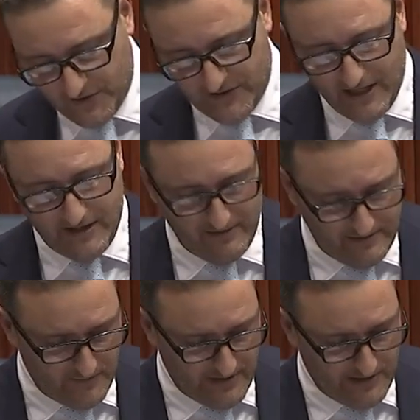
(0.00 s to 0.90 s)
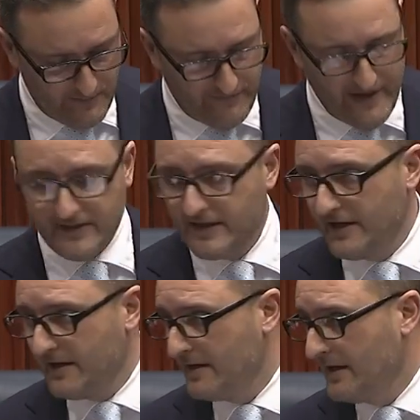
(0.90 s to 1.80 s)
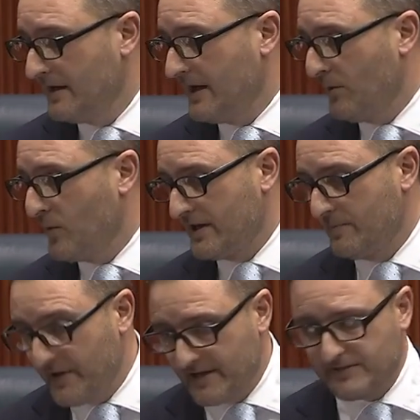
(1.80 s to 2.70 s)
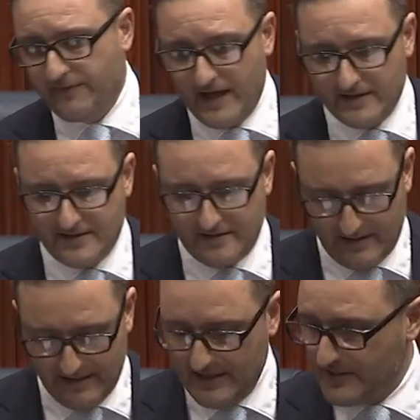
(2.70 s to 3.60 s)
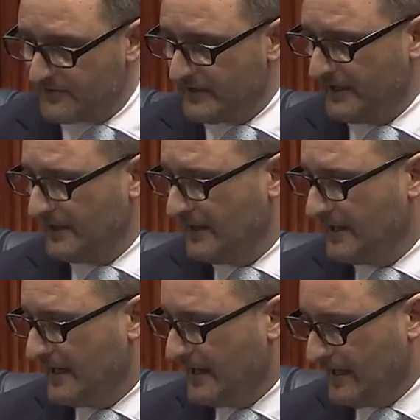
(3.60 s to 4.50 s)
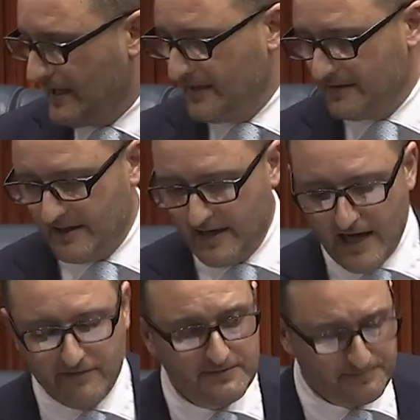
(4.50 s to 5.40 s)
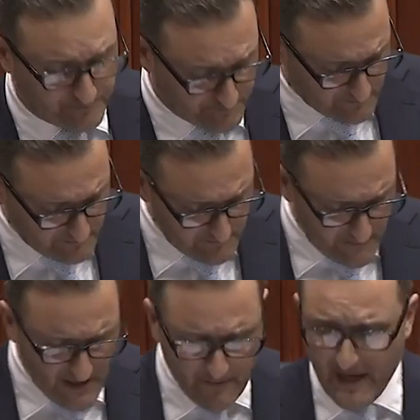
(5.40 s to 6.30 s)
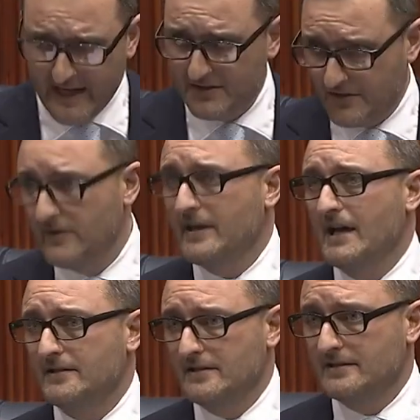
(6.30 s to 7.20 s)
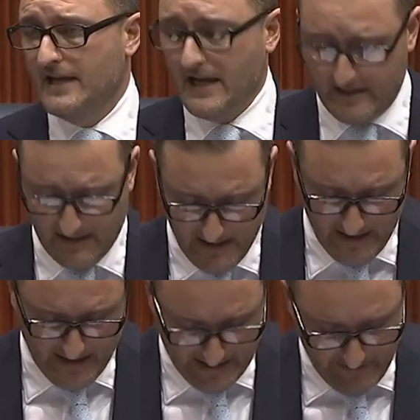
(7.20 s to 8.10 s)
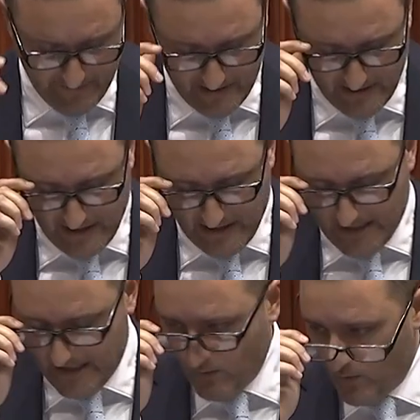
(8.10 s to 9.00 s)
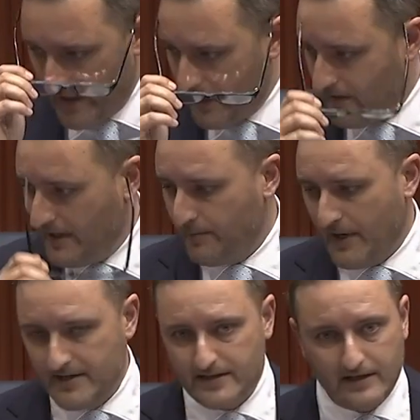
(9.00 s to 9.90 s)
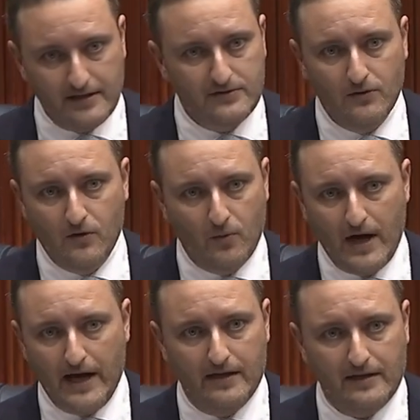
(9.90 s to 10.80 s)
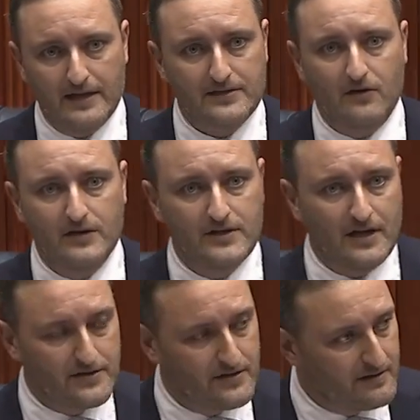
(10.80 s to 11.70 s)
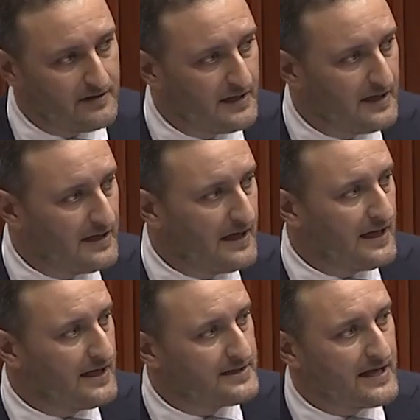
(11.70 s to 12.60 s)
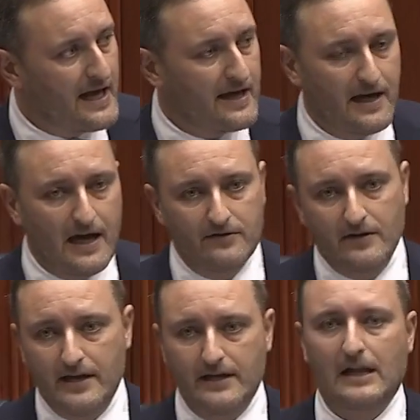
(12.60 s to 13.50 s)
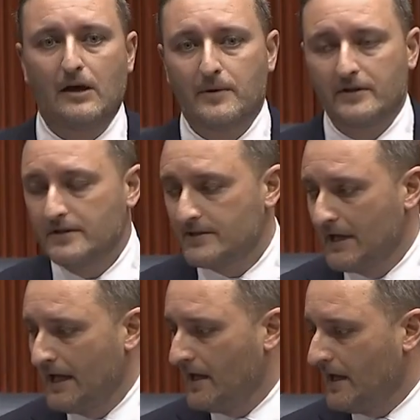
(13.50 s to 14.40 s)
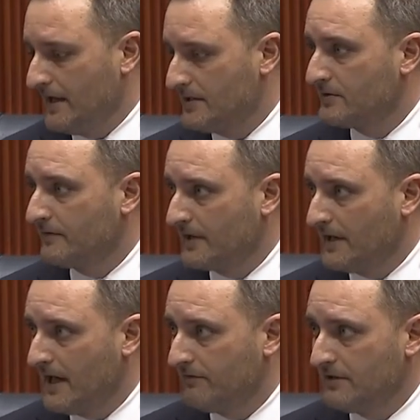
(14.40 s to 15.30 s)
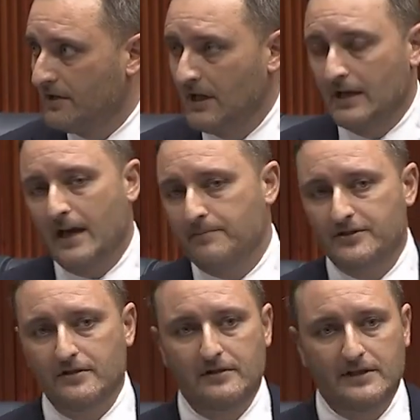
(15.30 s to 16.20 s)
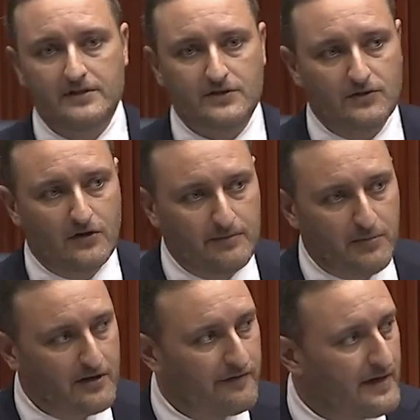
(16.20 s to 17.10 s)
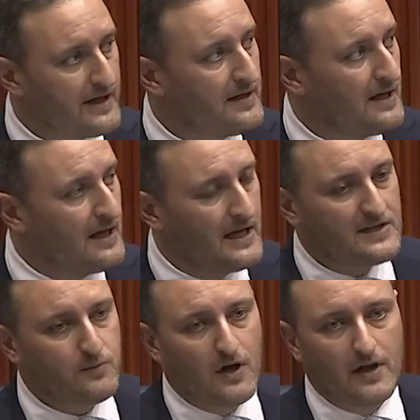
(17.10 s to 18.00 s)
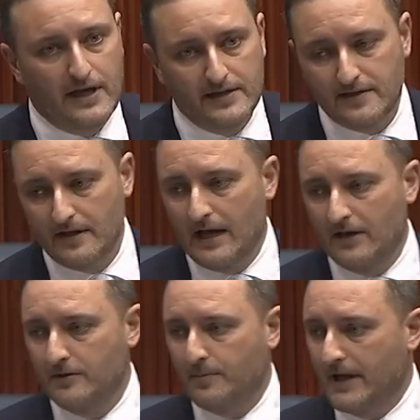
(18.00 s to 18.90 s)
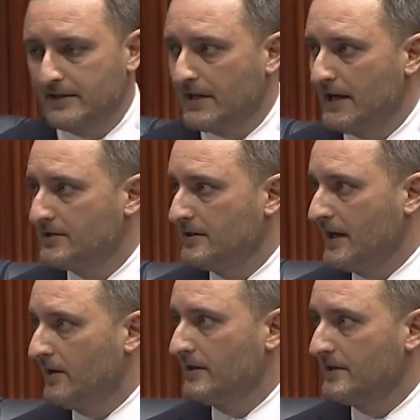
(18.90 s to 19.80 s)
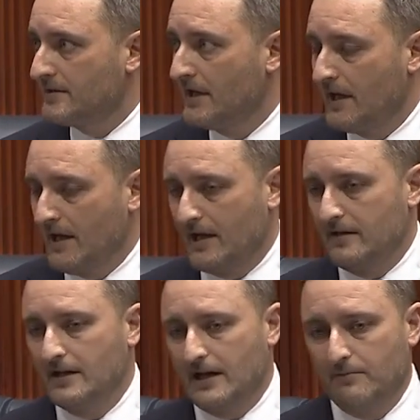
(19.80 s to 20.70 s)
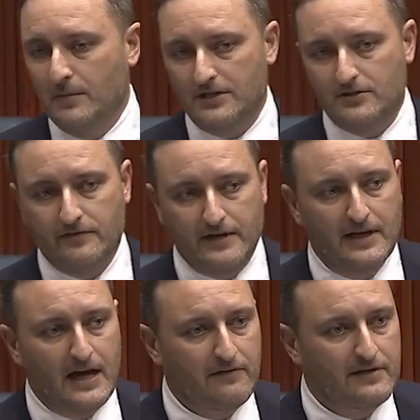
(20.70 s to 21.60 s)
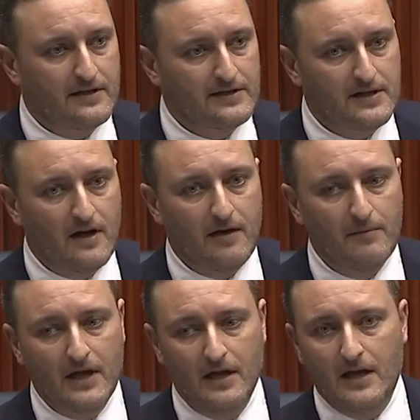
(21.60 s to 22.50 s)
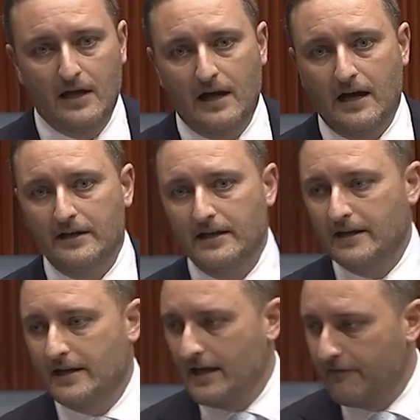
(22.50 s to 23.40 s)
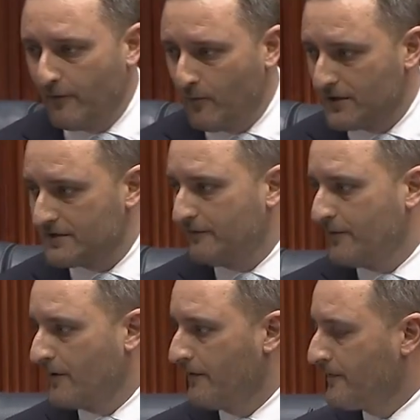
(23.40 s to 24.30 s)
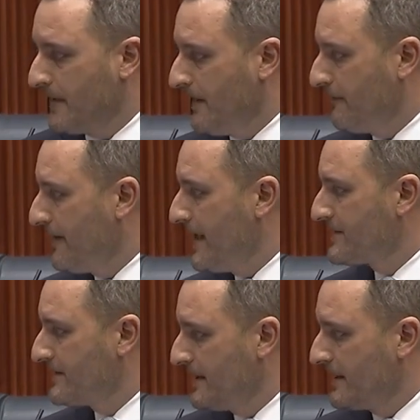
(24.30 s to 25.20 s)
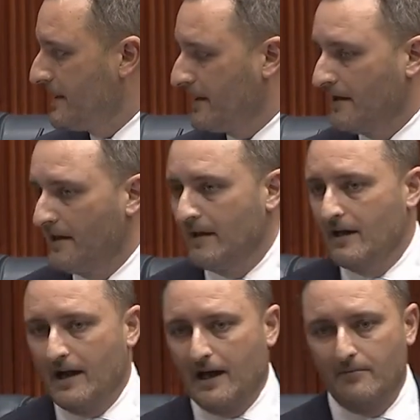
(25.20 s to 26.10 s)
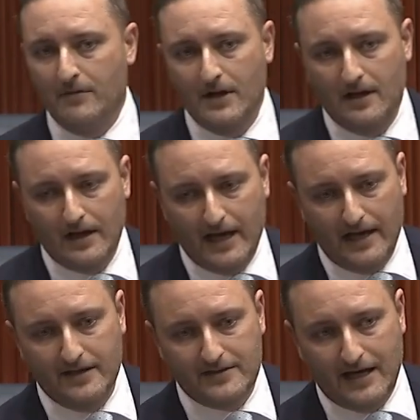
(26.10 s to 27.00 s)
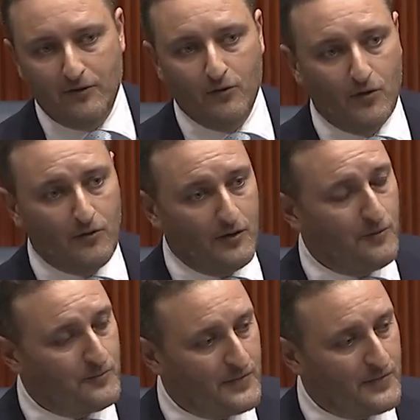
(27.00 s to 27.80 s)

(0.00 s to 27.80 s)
also, we've had the, uh, one of the biggest floods in history uh, in Carnarvon back in two thousand ten eleven, uh, where it basically took away Gascoyne Junction, uh, a town one hundred eighty kilometres east of Carnarvon, absolutely destroyed by the flood, as well as uh, the plantation areas and, and much of Carnarvon at the time. Uh, yet again, if it wasn't for the uh, fast-thinking um, and uh, or, or